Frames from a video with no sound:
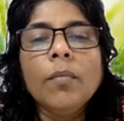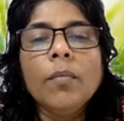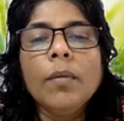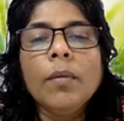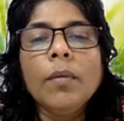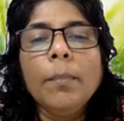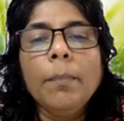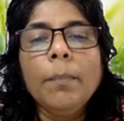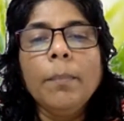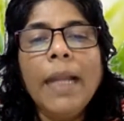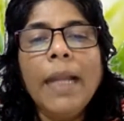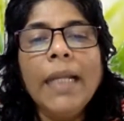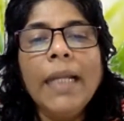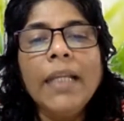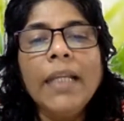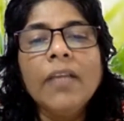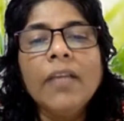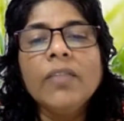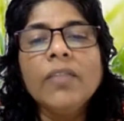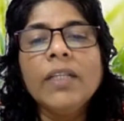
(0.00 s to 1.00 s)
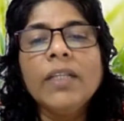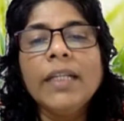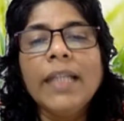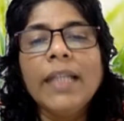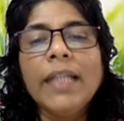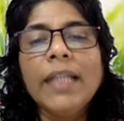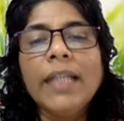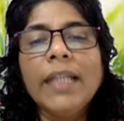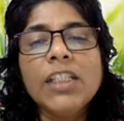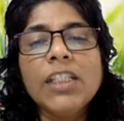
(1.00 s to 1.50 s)
Planning of the
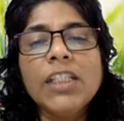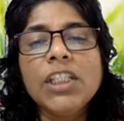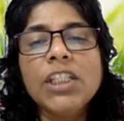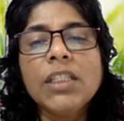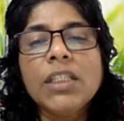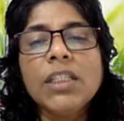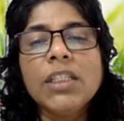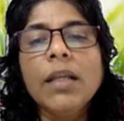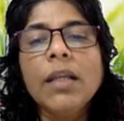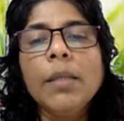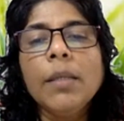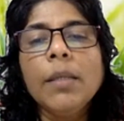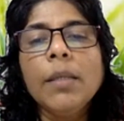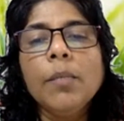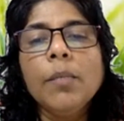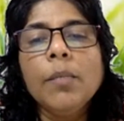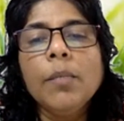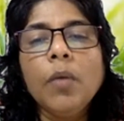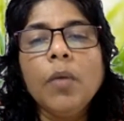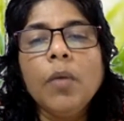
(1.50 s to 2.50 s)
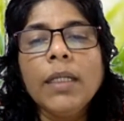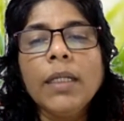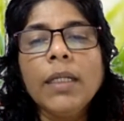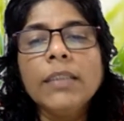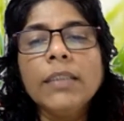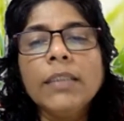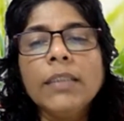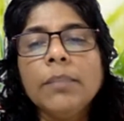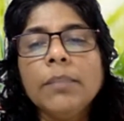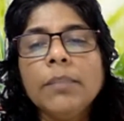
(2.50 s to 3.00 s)
test is the important
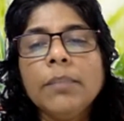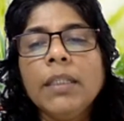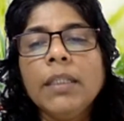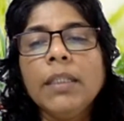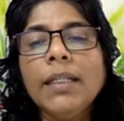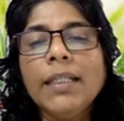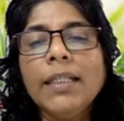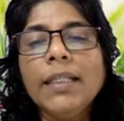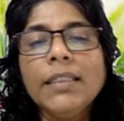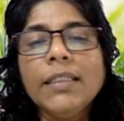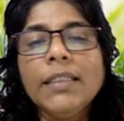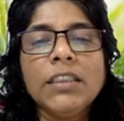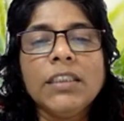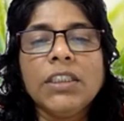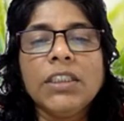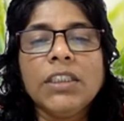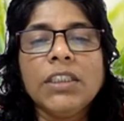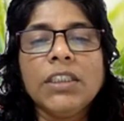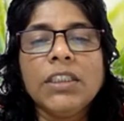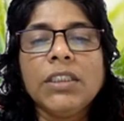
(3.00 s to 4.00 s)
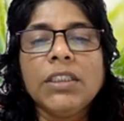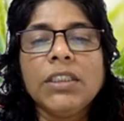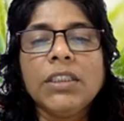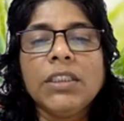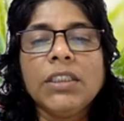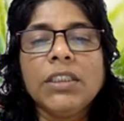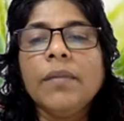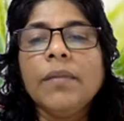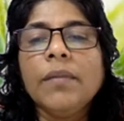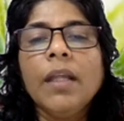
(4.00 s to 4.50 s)
step in the test construction.
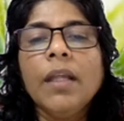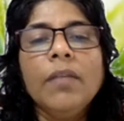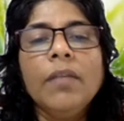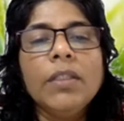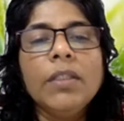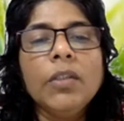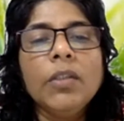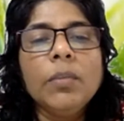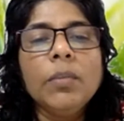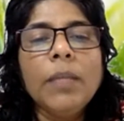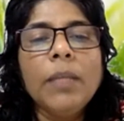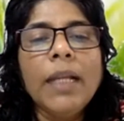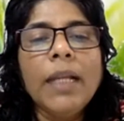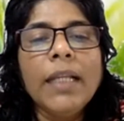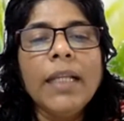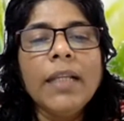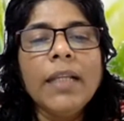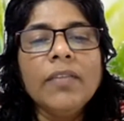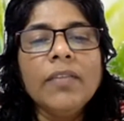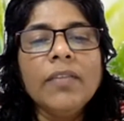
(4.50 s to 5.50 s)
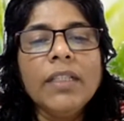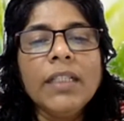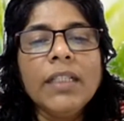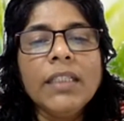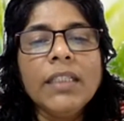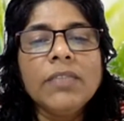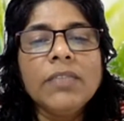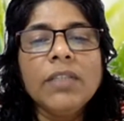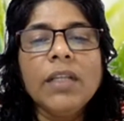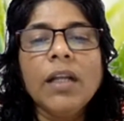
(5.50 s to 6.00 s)
Without planning of the
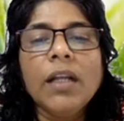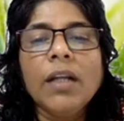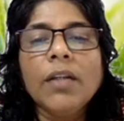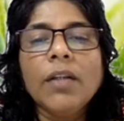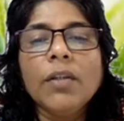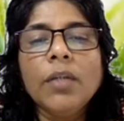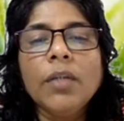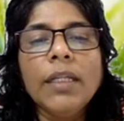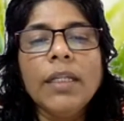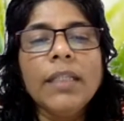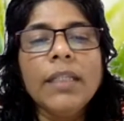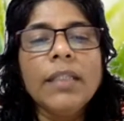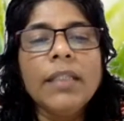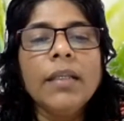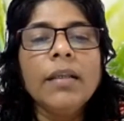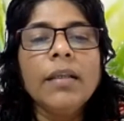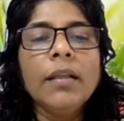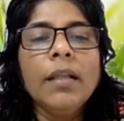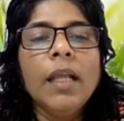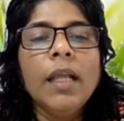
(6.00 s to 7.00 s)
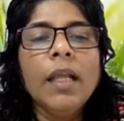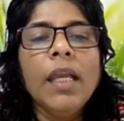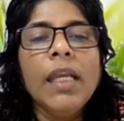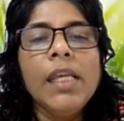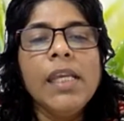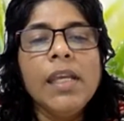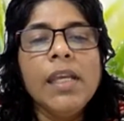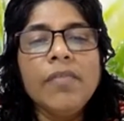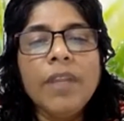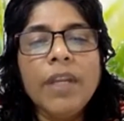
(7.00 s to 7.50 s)
test, we can't do anything.
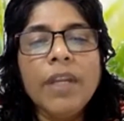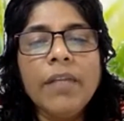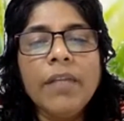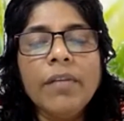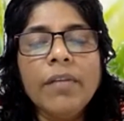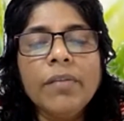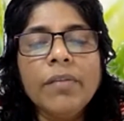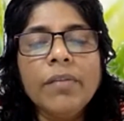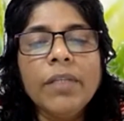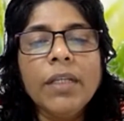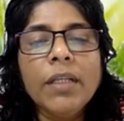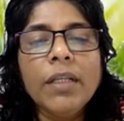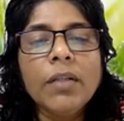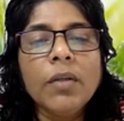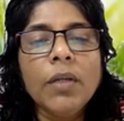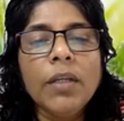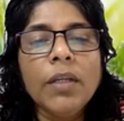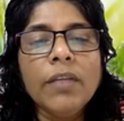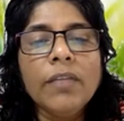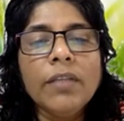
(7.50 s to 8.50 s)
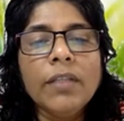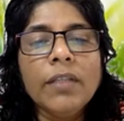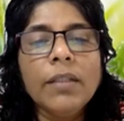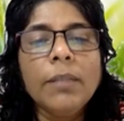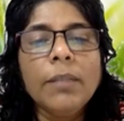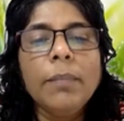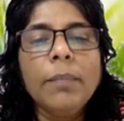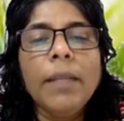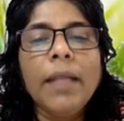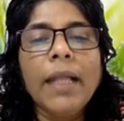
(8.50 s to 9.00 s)
Here, whenever we are going for the
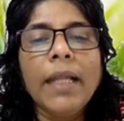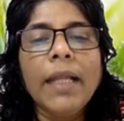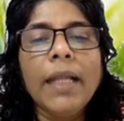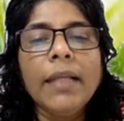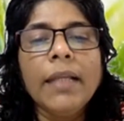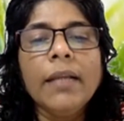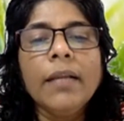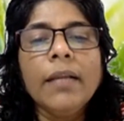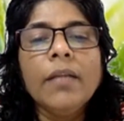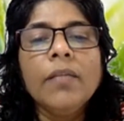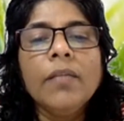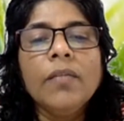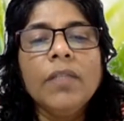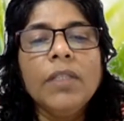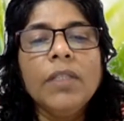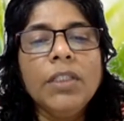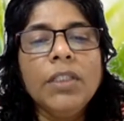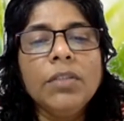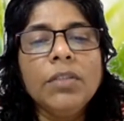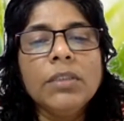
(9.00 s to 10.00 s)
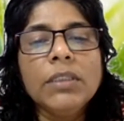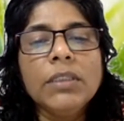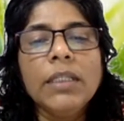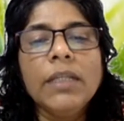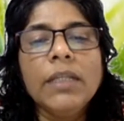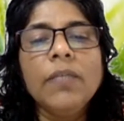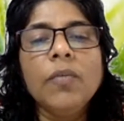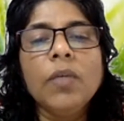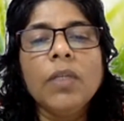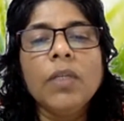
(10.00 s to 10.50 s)
planning, we need to see
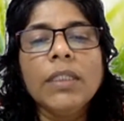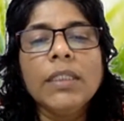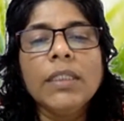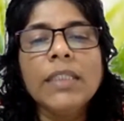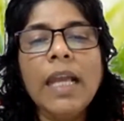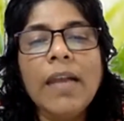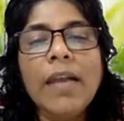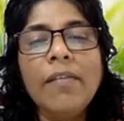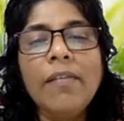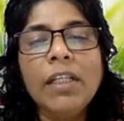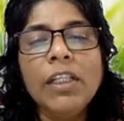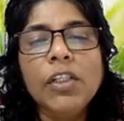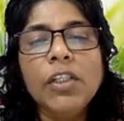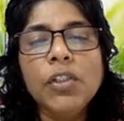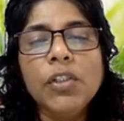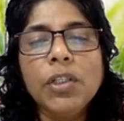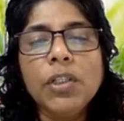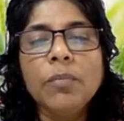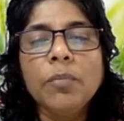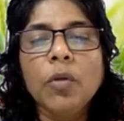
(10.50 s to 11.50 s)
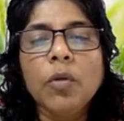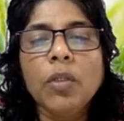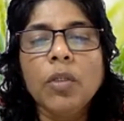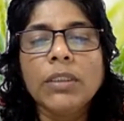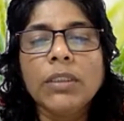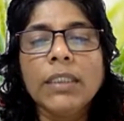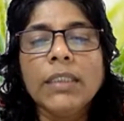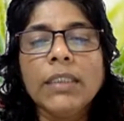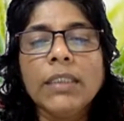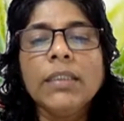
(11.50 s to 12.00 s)
what is the evaluation
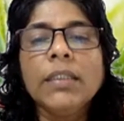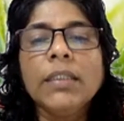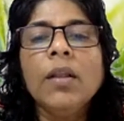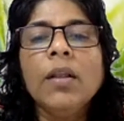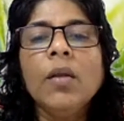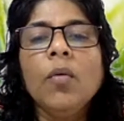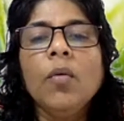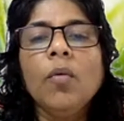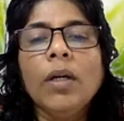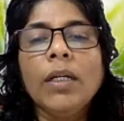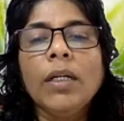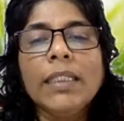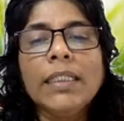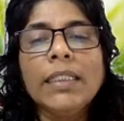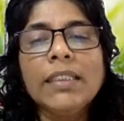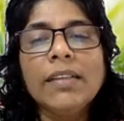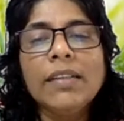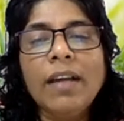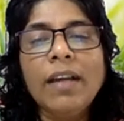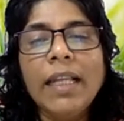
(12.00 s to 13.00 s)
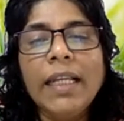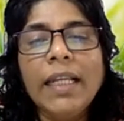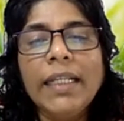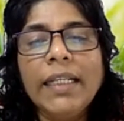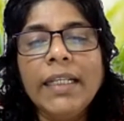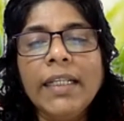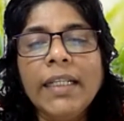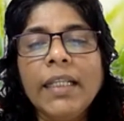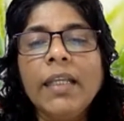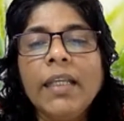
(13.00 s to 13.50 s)
process, what is the
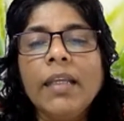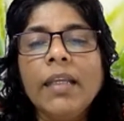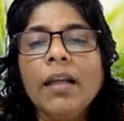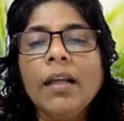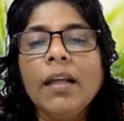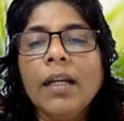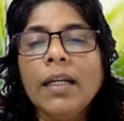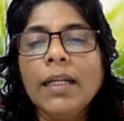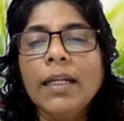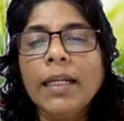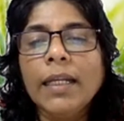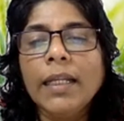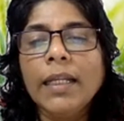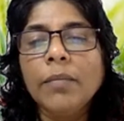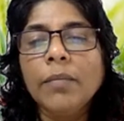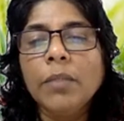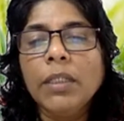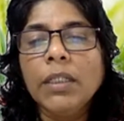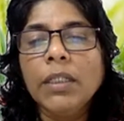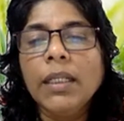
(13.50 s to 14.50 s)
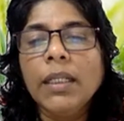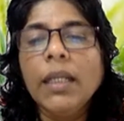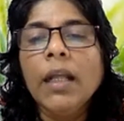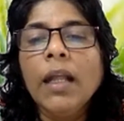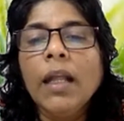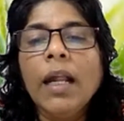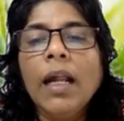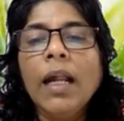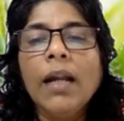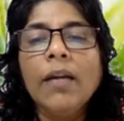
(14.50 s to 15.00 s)
validity and reliability,
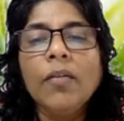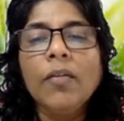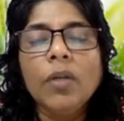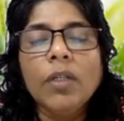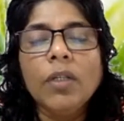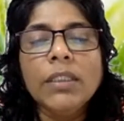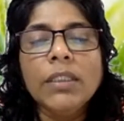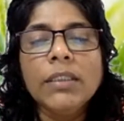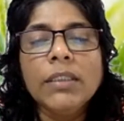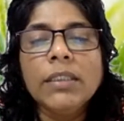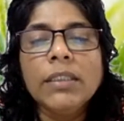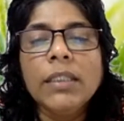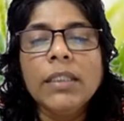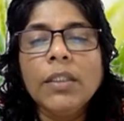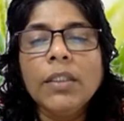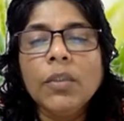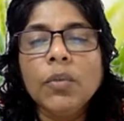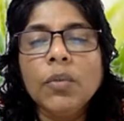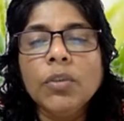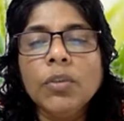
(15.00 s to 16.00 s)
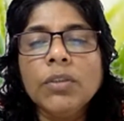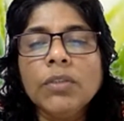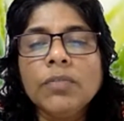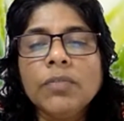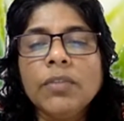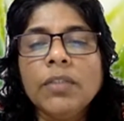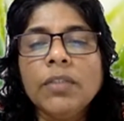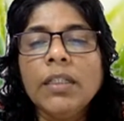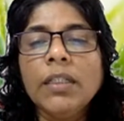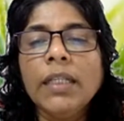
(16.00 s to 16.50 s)
and what is the
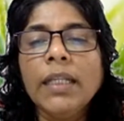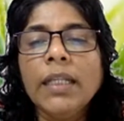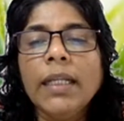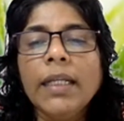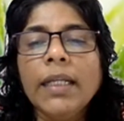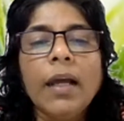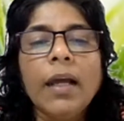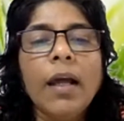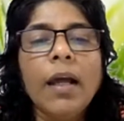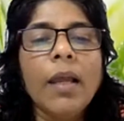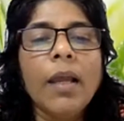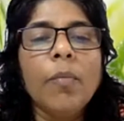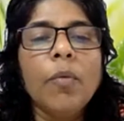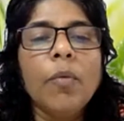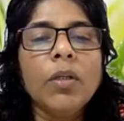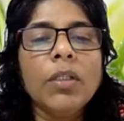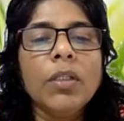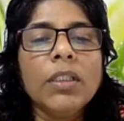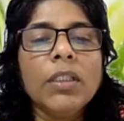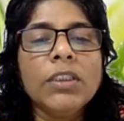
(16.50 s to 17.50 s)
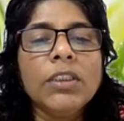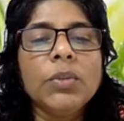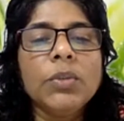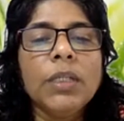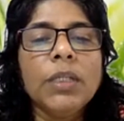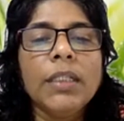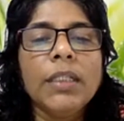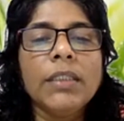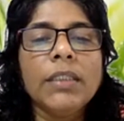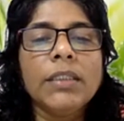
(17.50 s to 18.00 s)
useful data about the
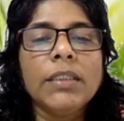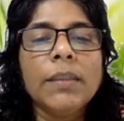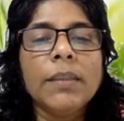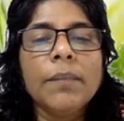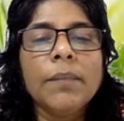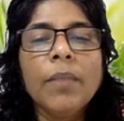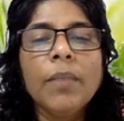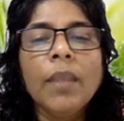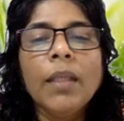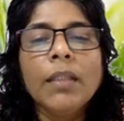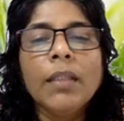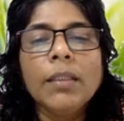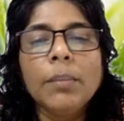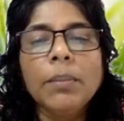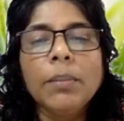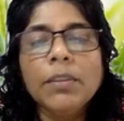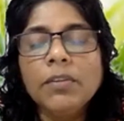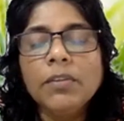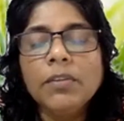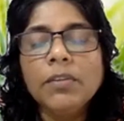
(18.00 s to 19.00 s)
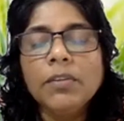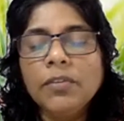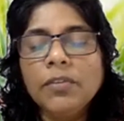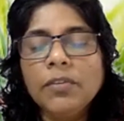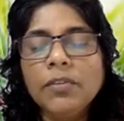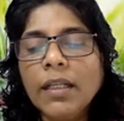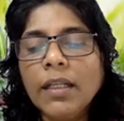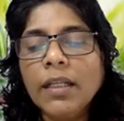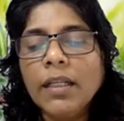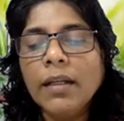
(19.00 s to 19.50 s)
student. Suppose if you
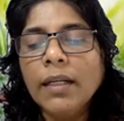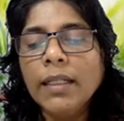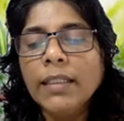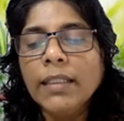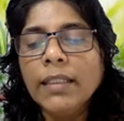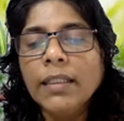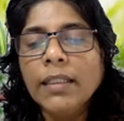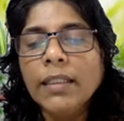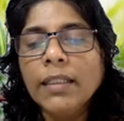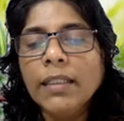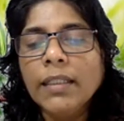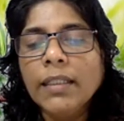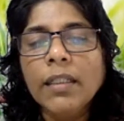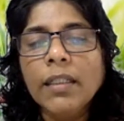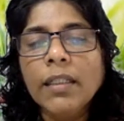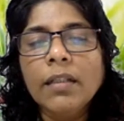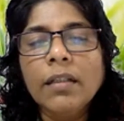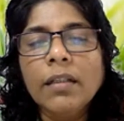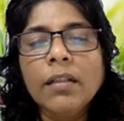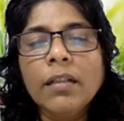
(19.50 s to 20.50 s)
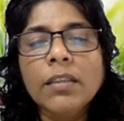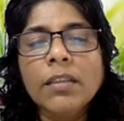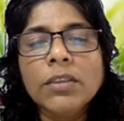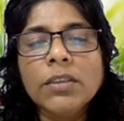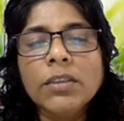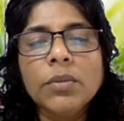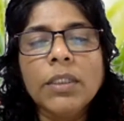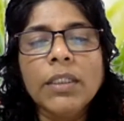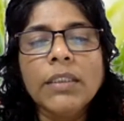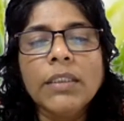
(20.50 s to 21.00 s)
are collecting the
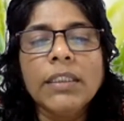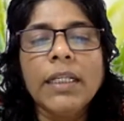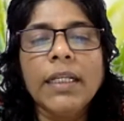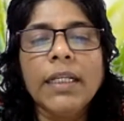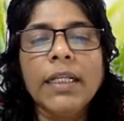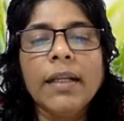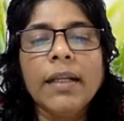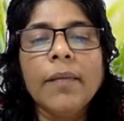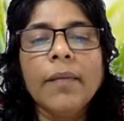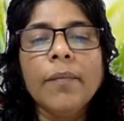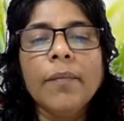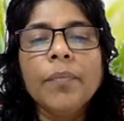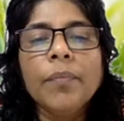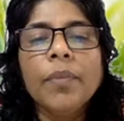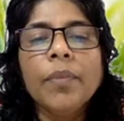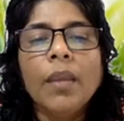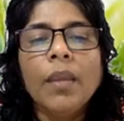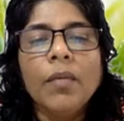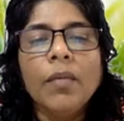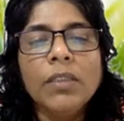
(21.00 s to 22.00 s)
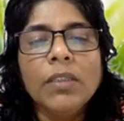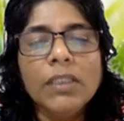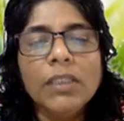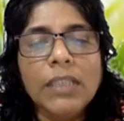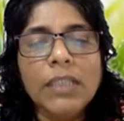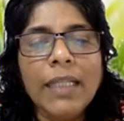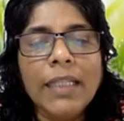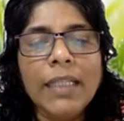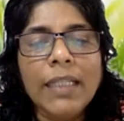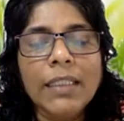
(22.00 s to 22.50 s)
student's data, which
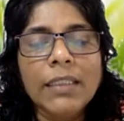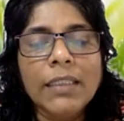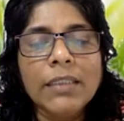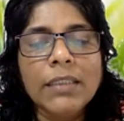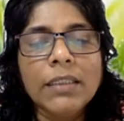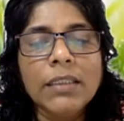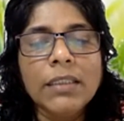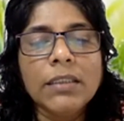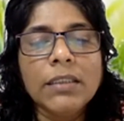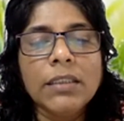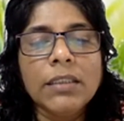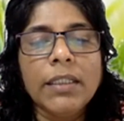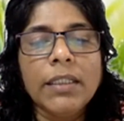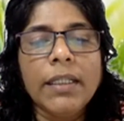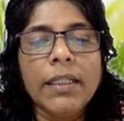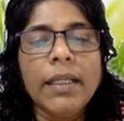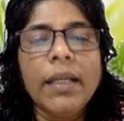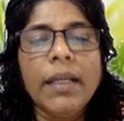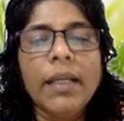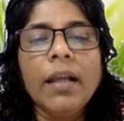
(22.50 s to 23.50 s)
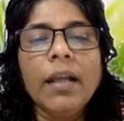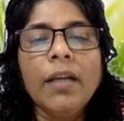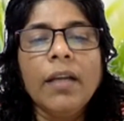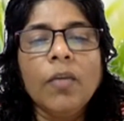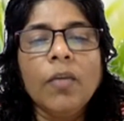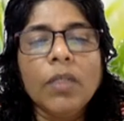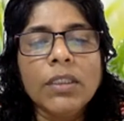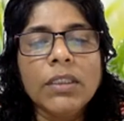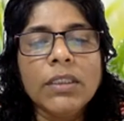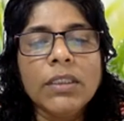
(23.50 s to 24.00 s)
school he is studying, and what
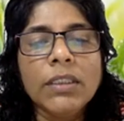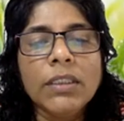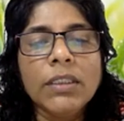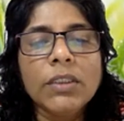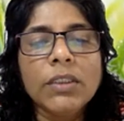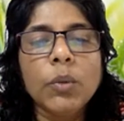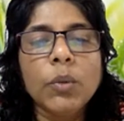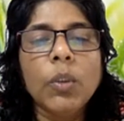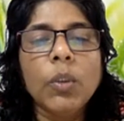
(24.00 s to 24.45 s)
is the school,